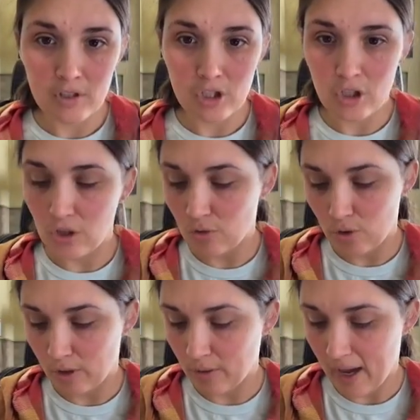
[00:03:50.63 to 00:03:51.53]
Use
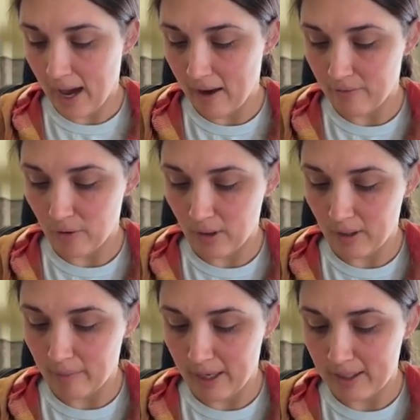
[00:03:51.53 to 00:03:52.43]
what you have
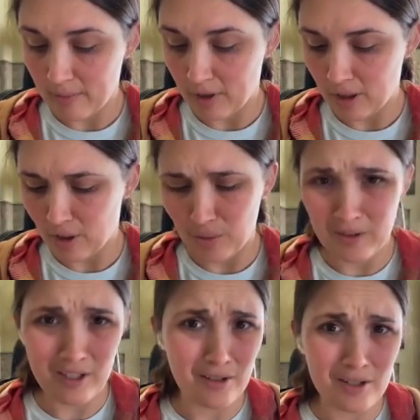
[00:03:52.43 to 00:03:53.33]
or buy something new.
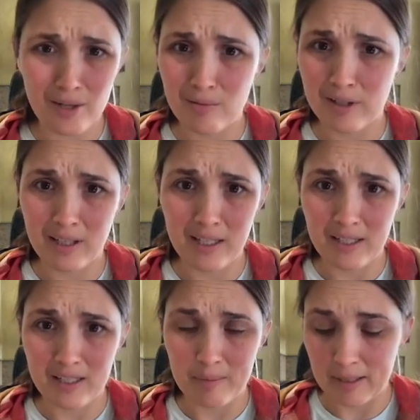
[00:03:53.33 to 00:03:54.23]
Needles are really
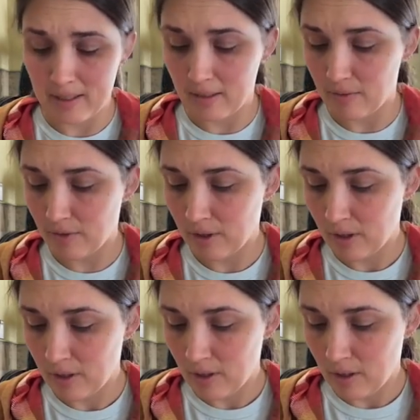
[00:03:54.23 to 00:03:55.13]
inexpensive.
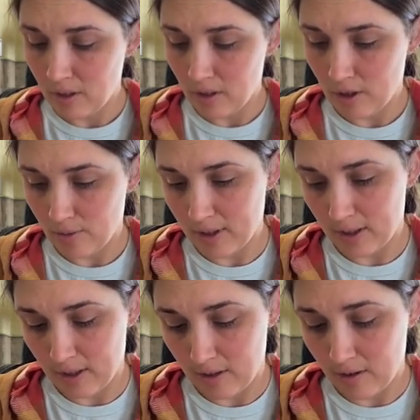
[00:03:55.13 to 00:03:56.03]
This
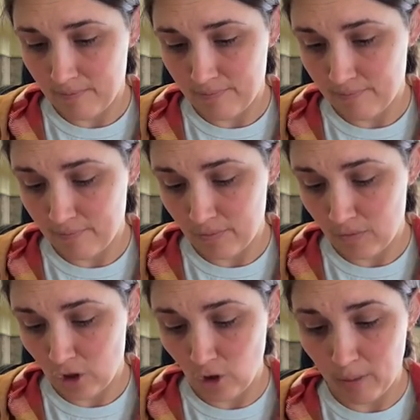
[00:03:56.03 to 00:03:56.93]
was
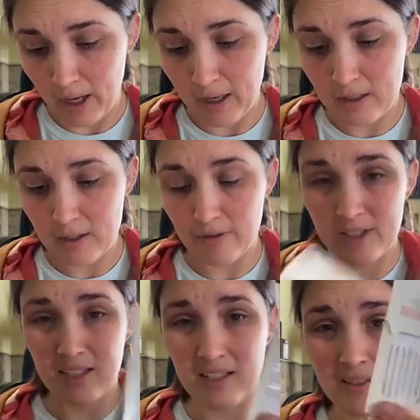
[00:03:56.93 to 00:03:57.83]
$2 for
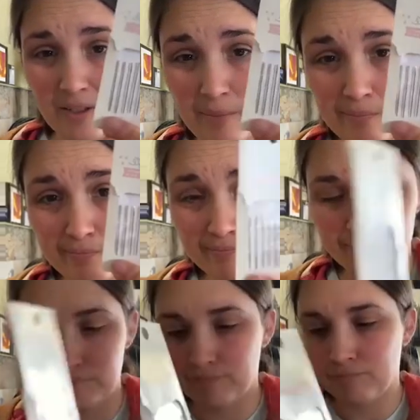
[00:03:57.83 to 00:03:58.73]
6 of them.
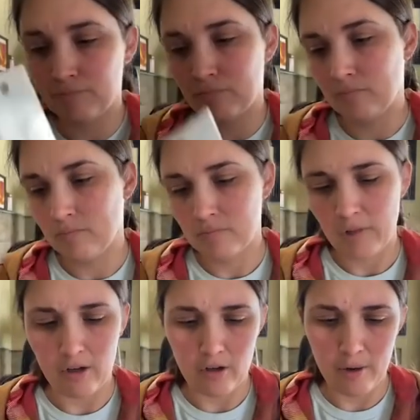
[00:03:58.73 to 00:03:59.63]

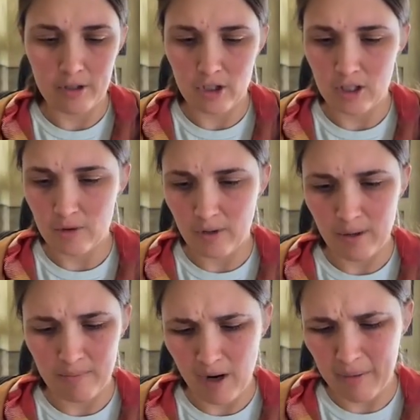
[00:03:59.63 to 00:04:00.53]
I don't know how much these
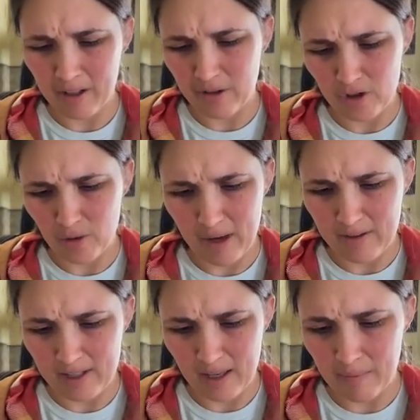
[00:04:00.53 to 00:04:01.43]
were. Probably close to about
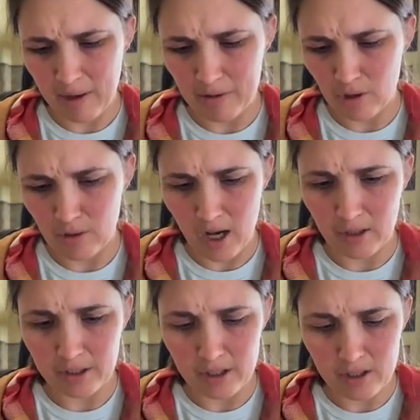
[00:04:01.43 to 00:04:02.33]
the same, about
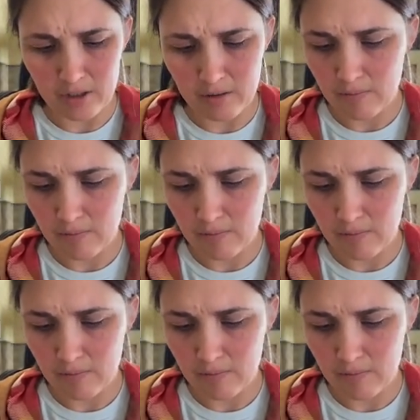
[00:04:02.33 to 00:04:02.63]
$2.